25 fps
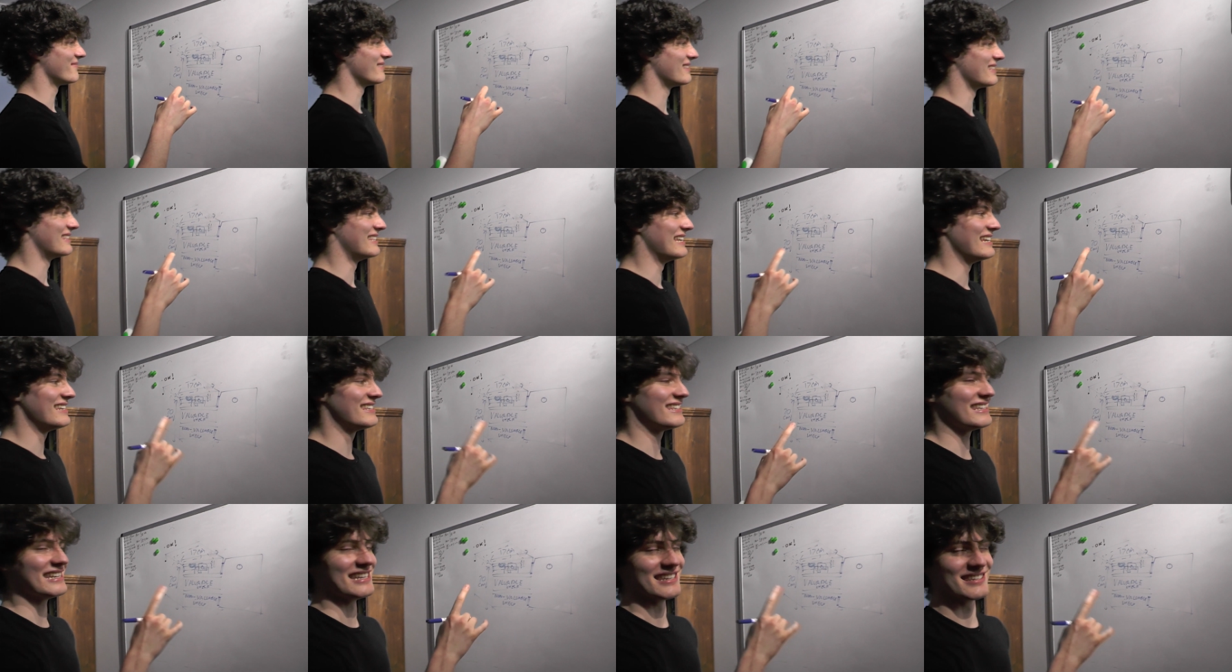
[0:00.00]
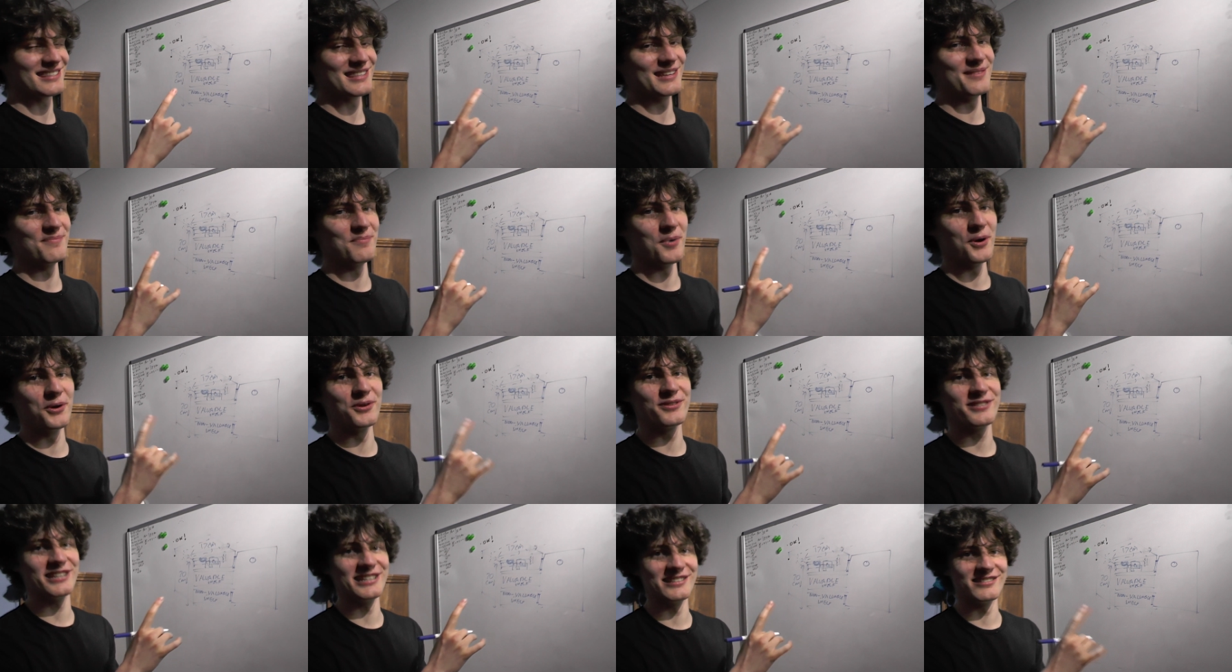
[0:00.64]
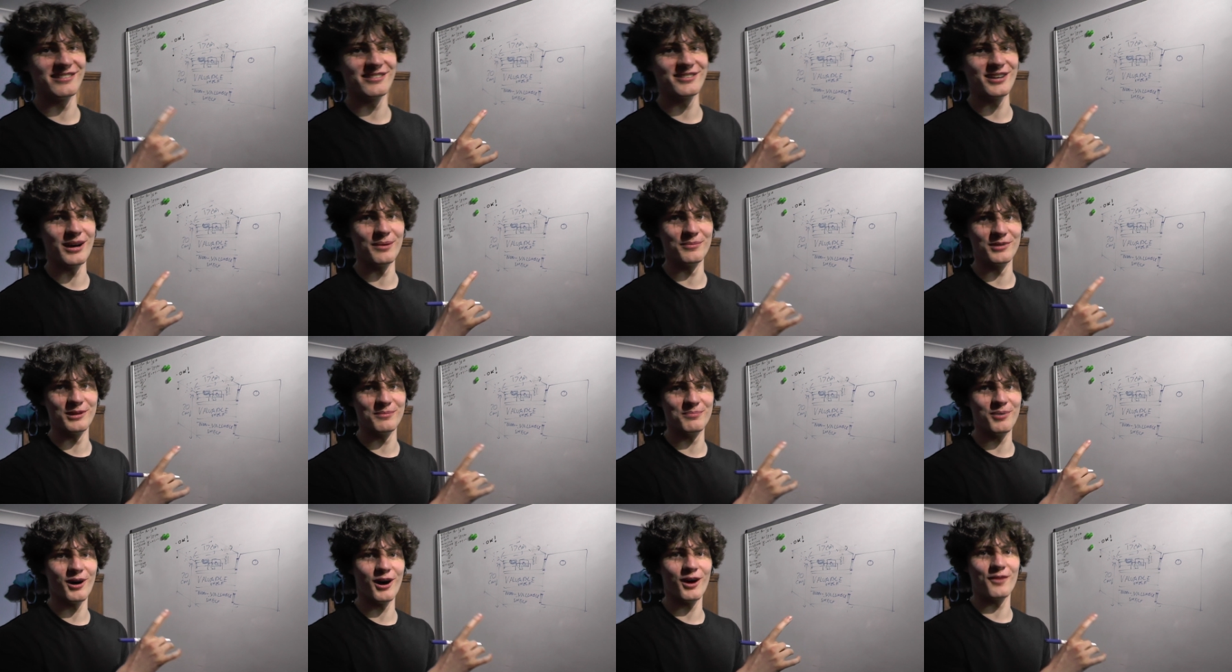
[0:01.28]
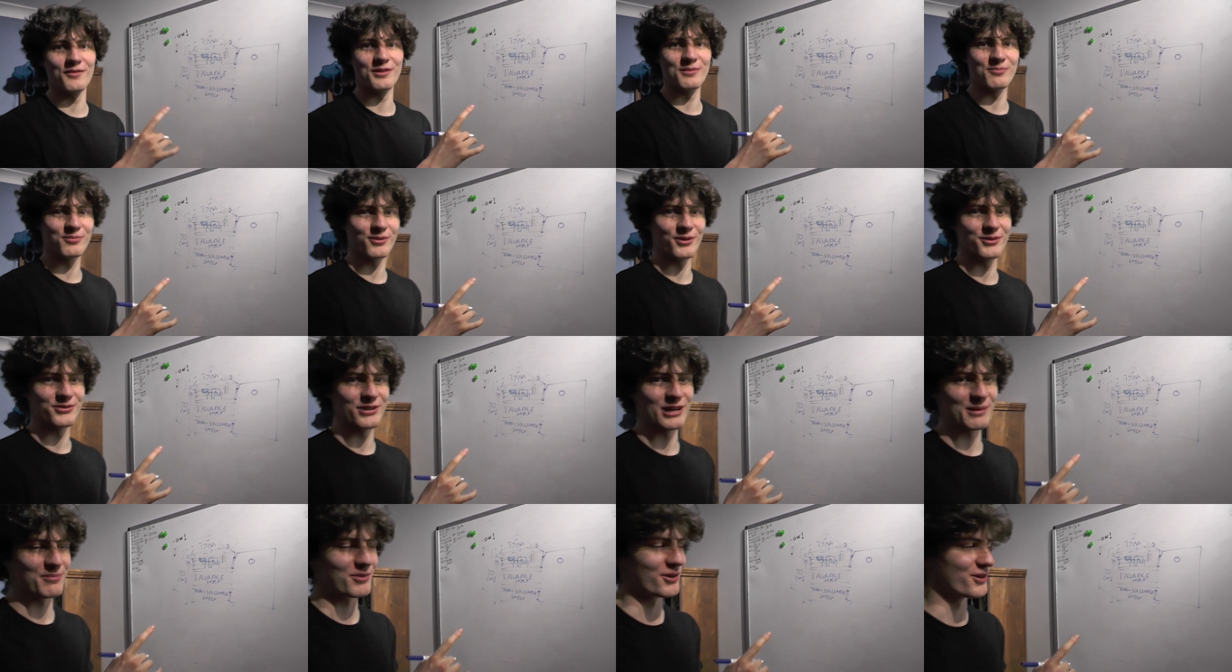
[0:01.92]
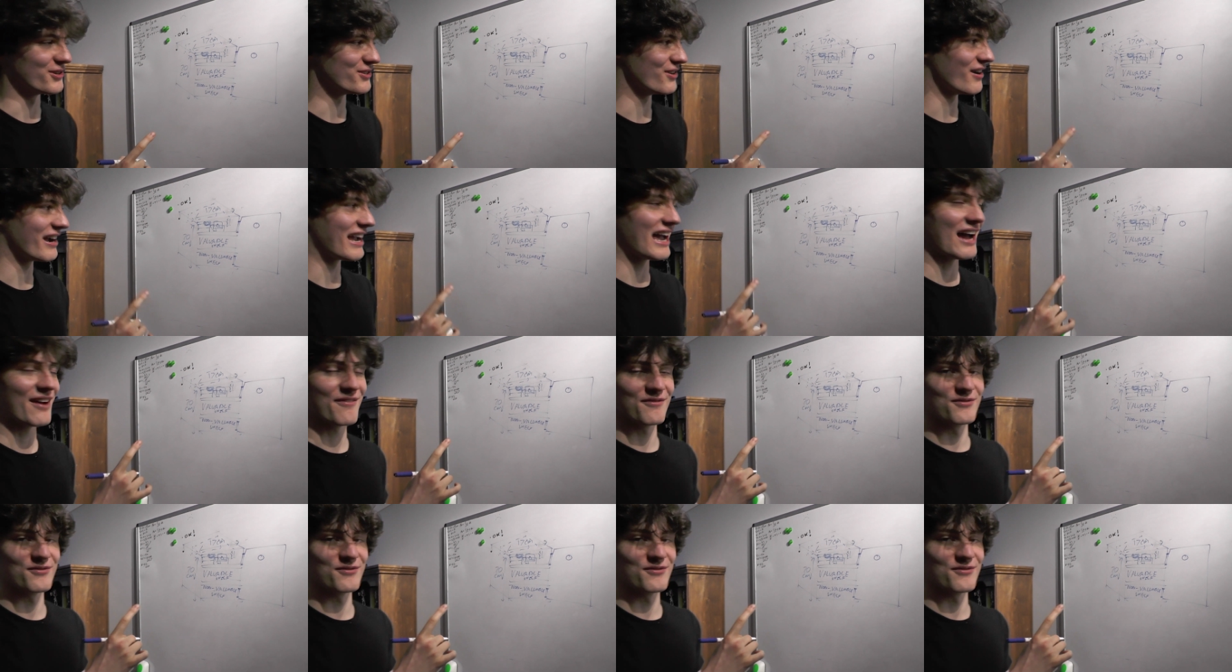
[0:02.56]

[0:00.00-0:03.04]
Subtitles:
This is the most indeterminate part of the project because I have